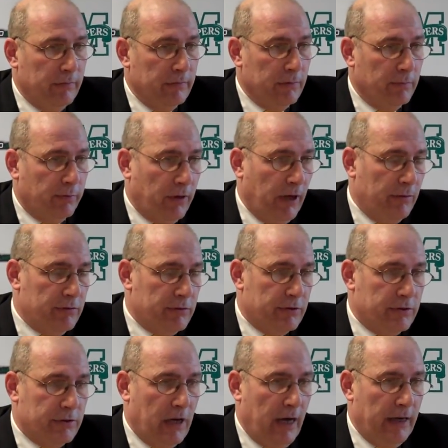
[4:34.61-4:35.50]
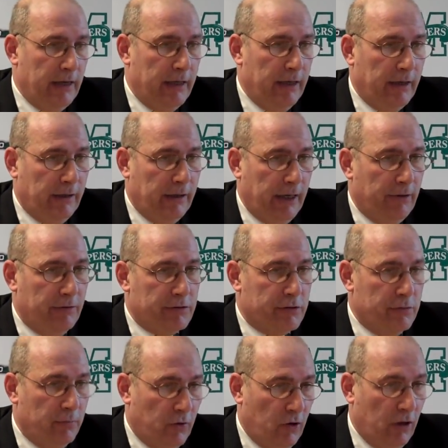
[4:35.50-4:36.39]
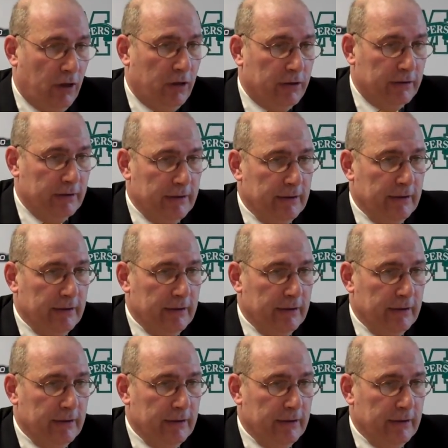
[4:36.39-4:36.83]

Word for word: The play was designed to get Clarence the ball,